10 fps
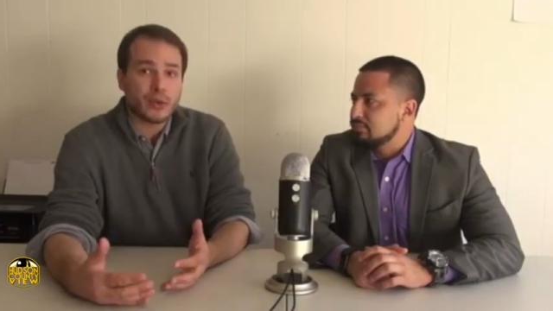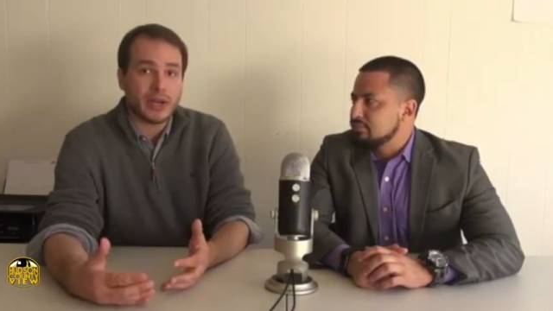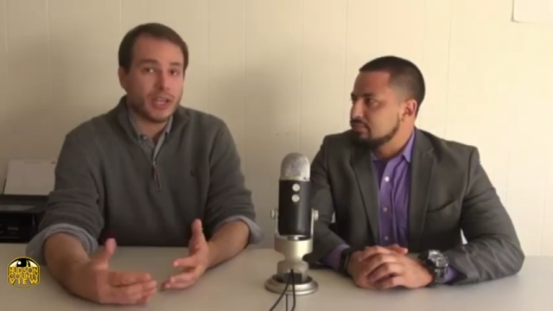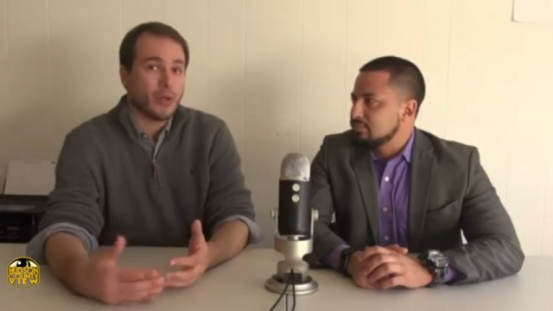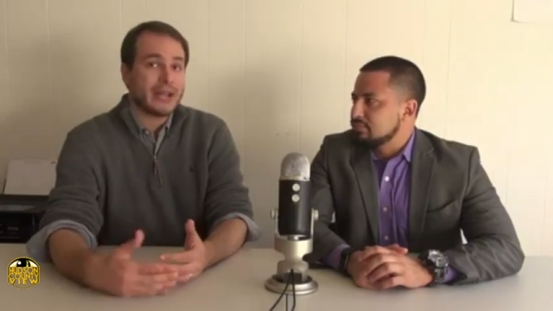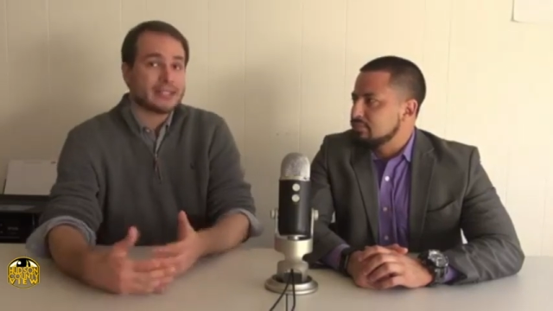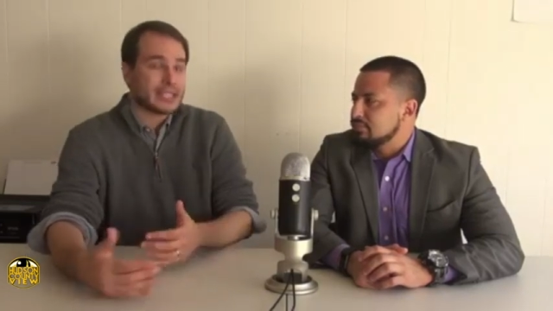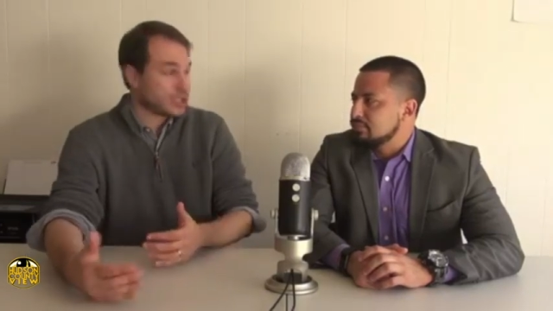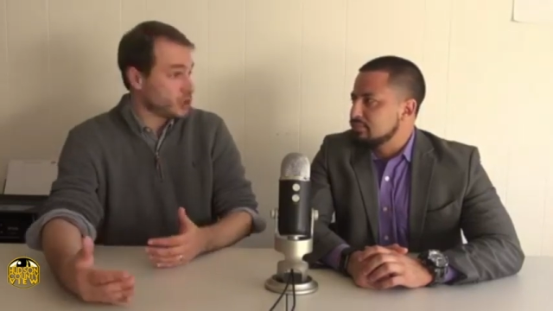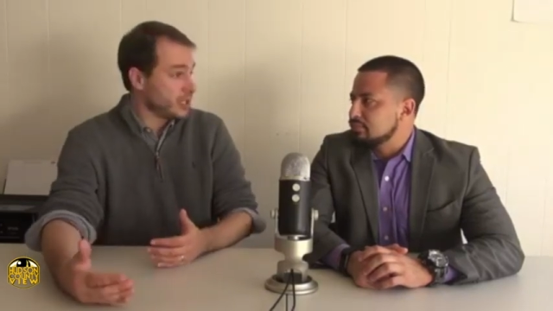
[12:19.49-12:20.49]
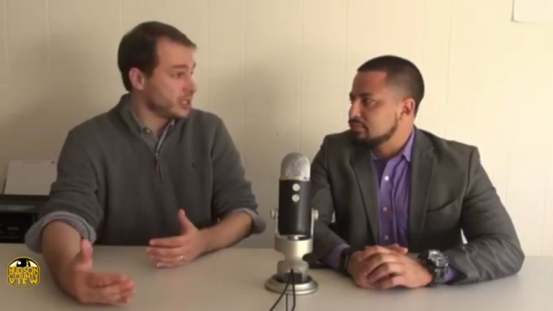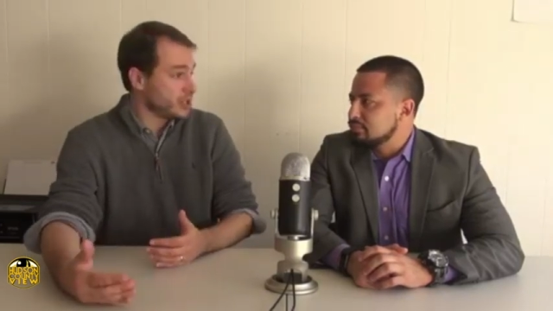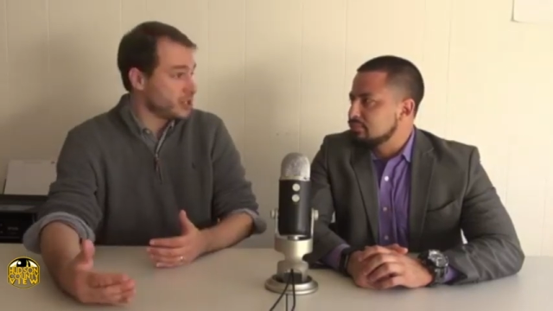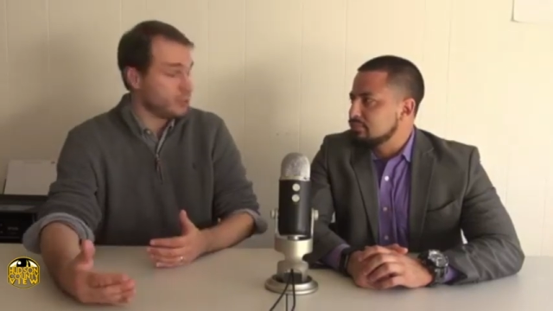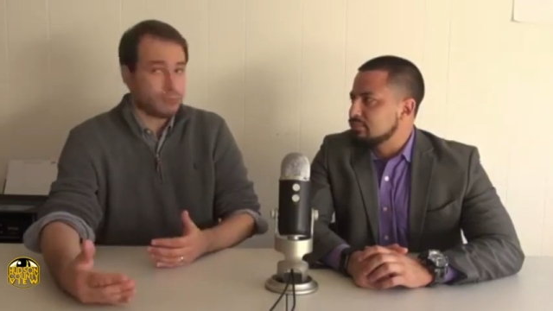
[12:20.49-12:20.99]
Speaker 1: You had six choices, you
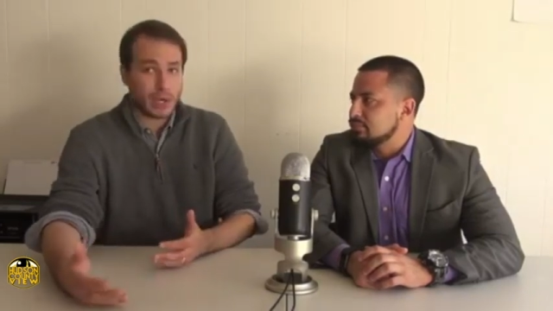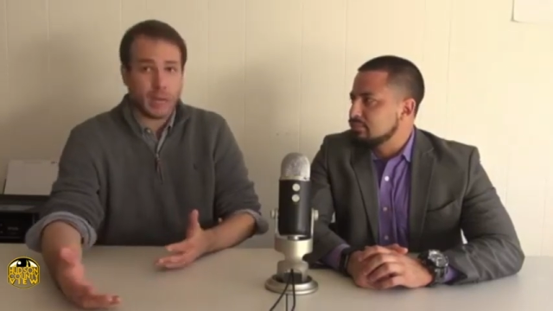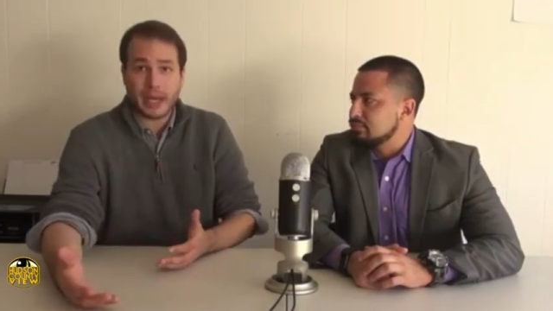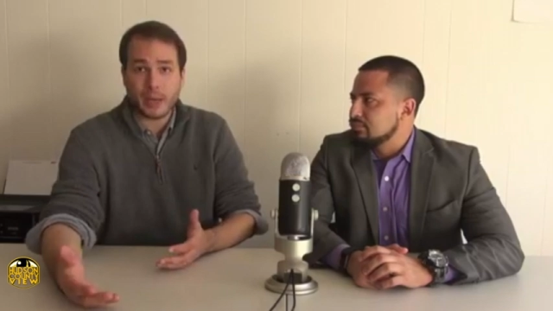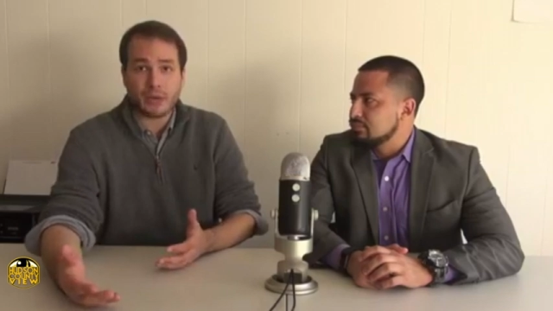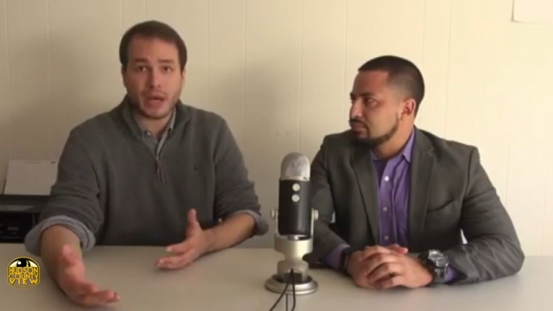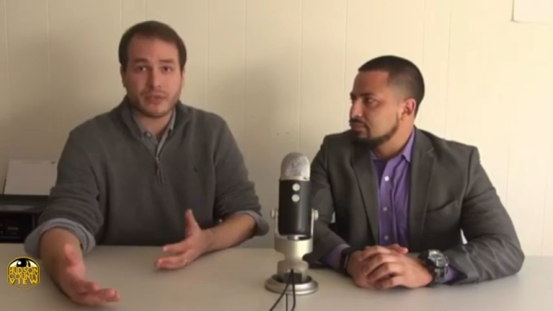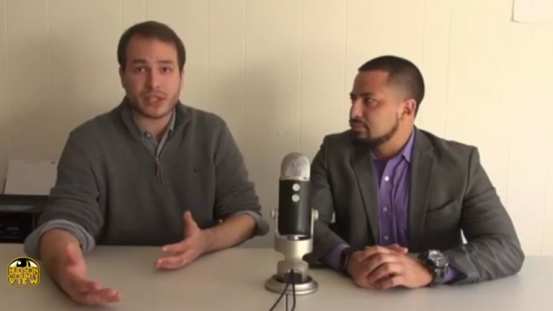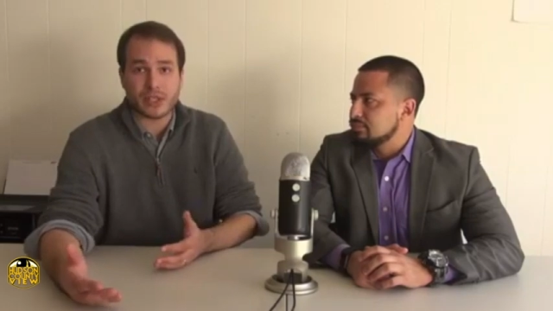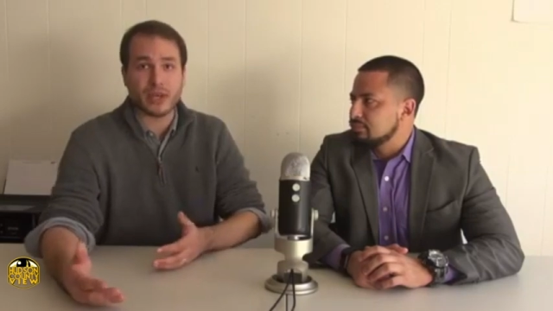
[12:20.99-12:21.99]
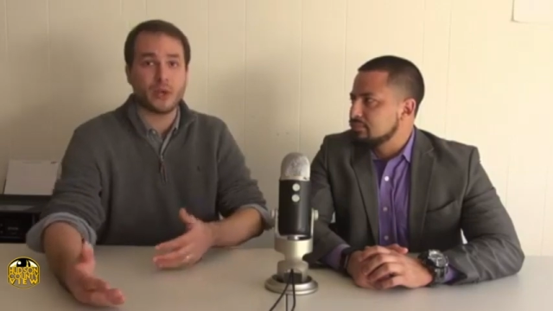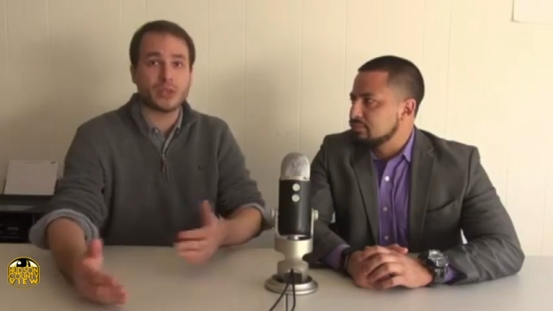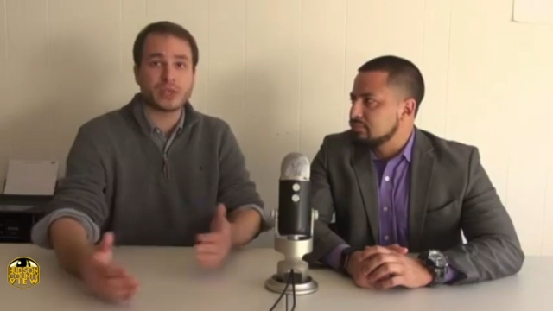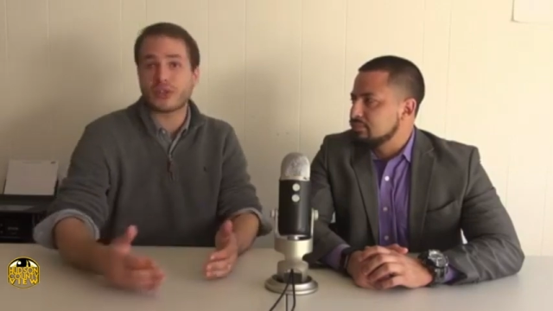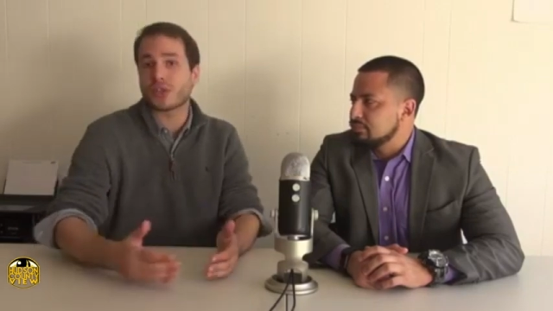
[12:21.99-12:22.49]
probably had a preference, right? Who is
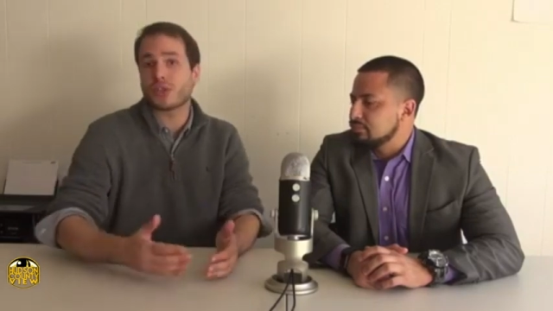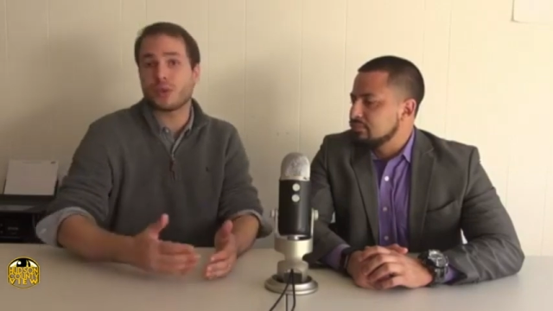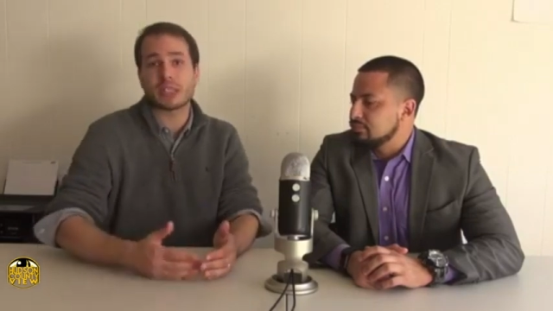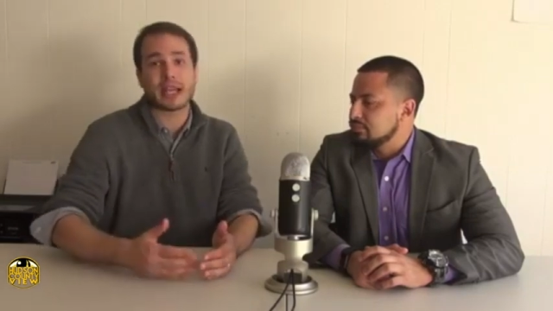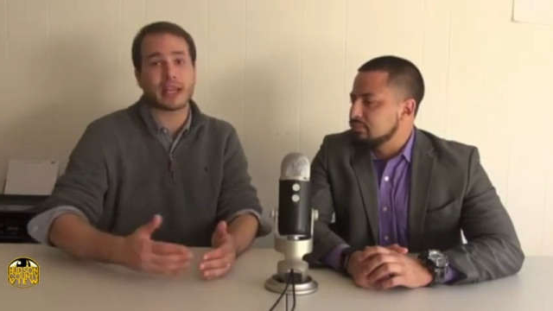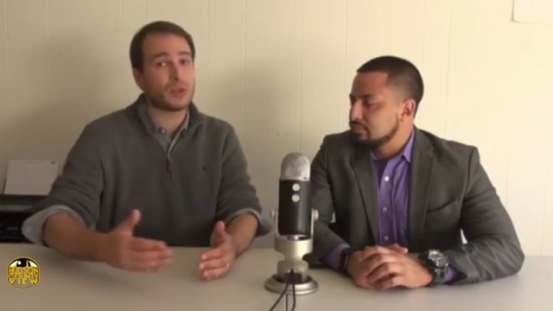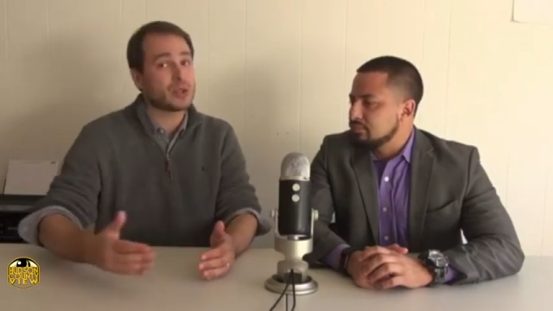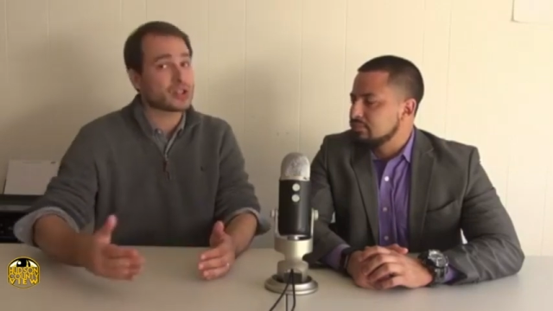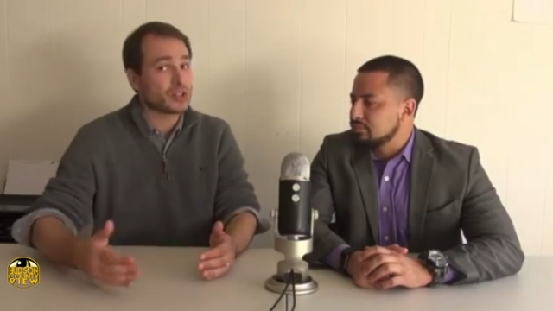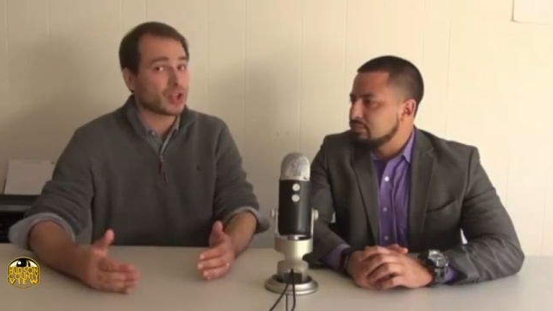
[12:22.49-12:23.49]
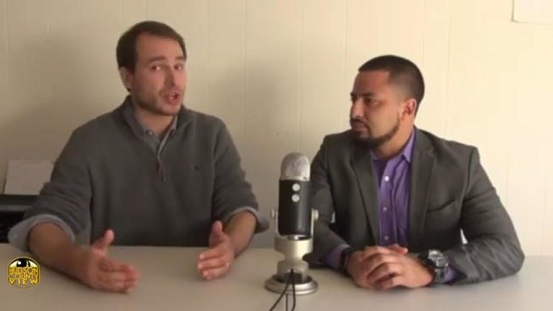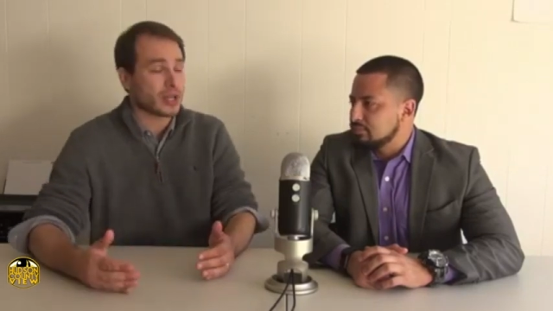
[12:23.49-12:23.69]
first, who is second, who is third,